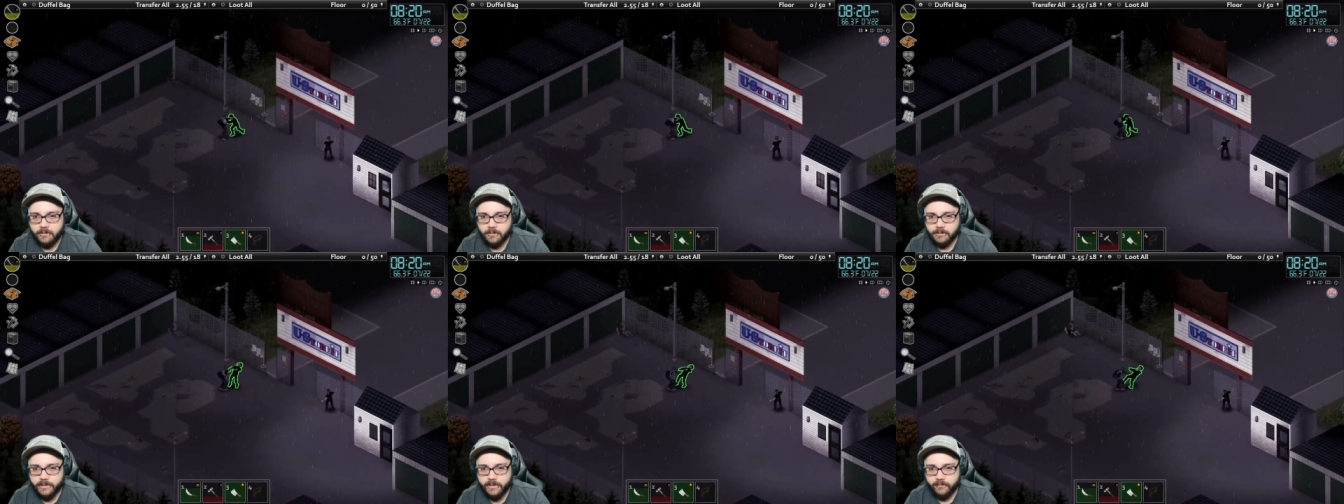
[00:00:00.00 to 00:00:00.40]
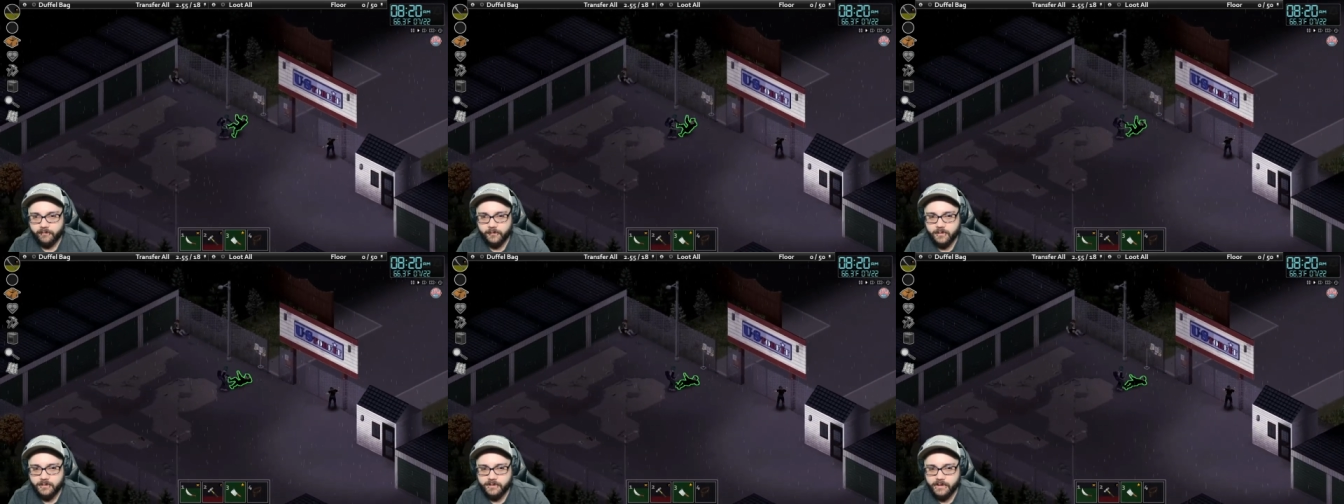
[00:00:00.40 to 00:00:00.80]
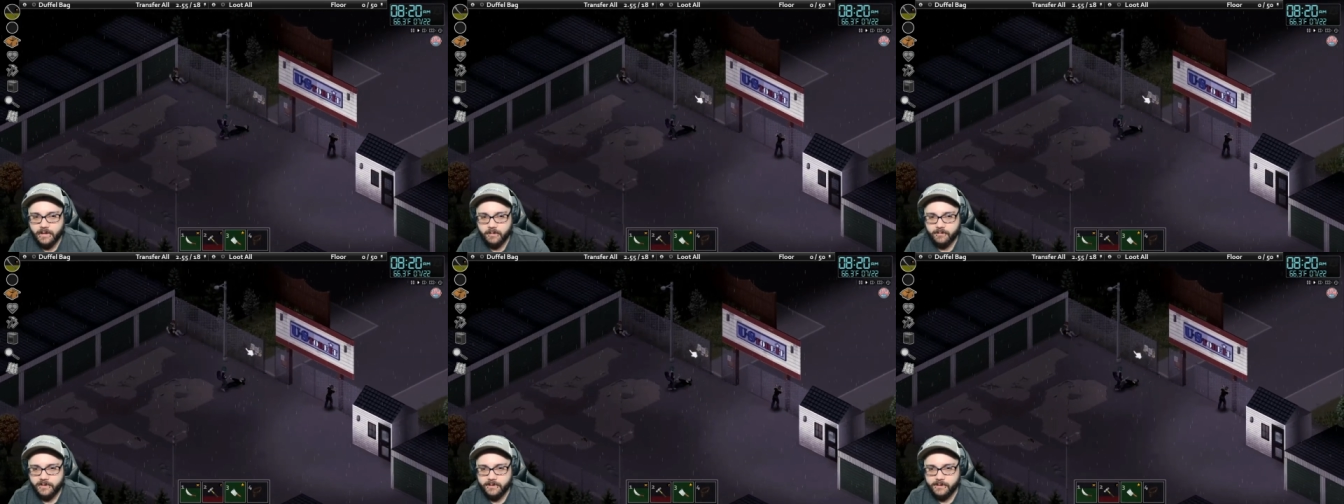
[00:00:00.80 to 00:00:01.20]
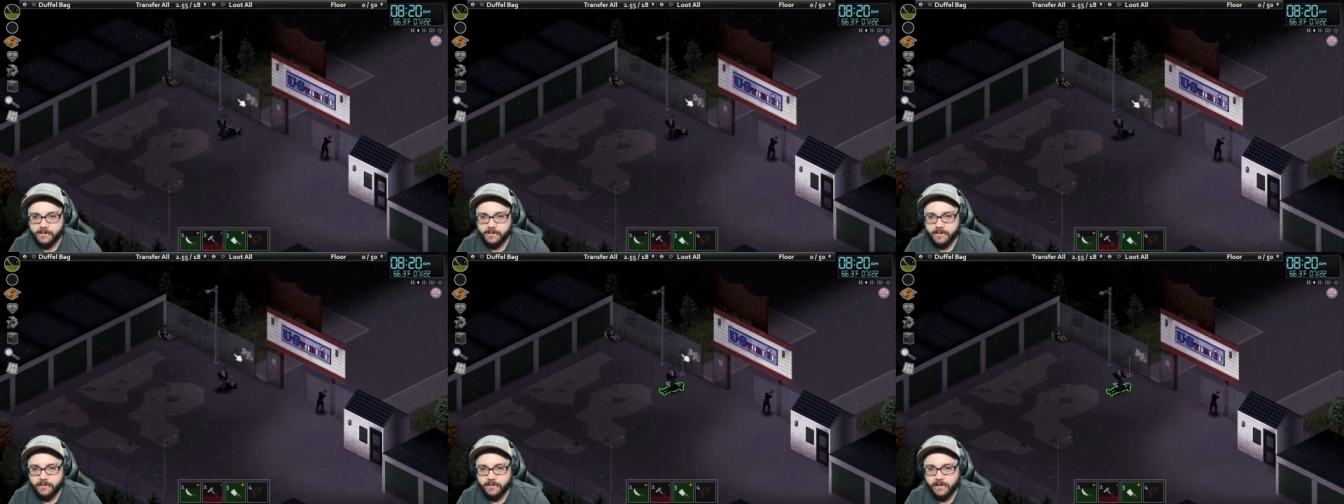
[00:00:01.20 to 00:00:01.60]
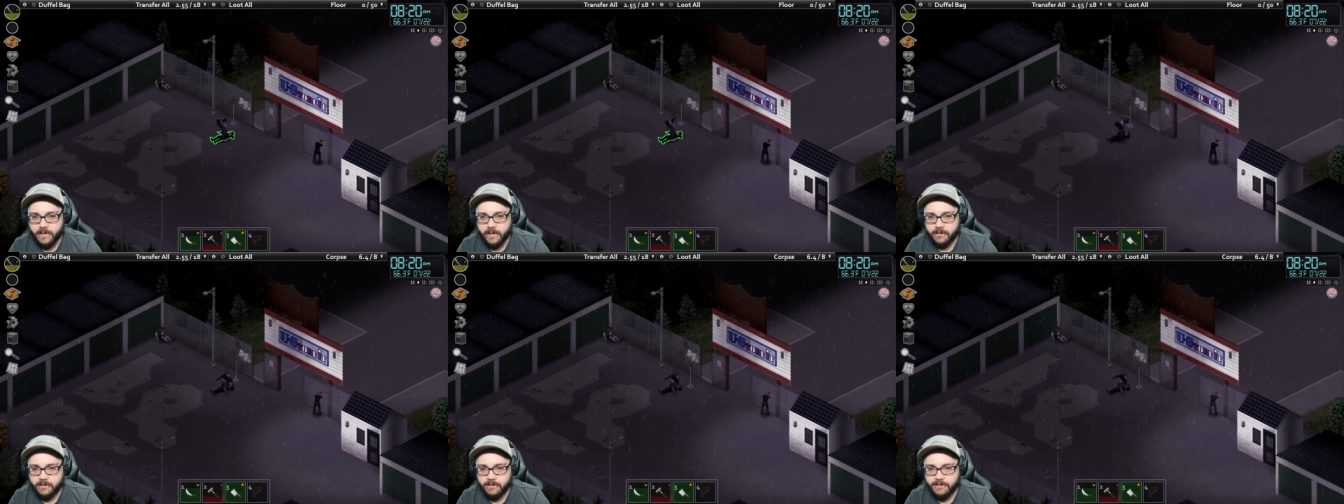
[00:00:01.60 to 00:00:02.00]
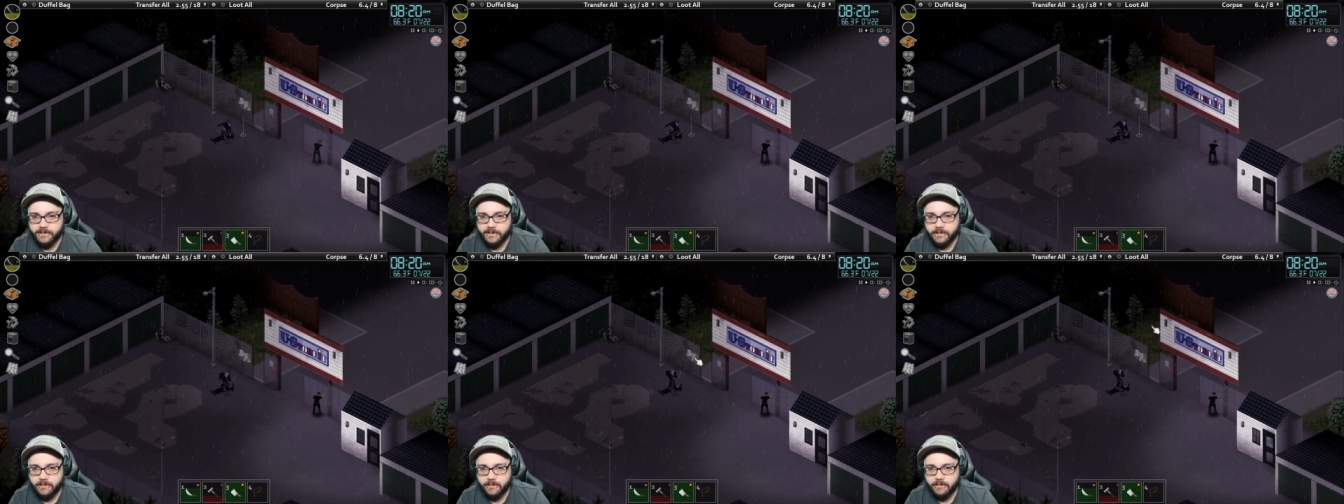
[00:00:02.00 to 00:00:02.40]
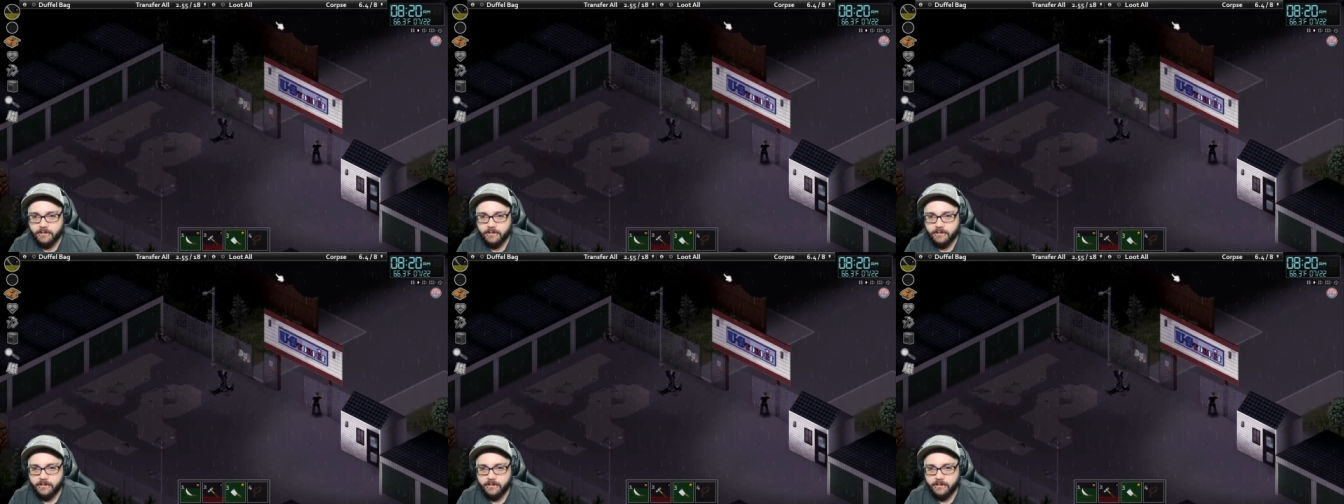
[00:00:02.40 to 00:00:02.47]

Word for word: Only a few zombies in here that I can see.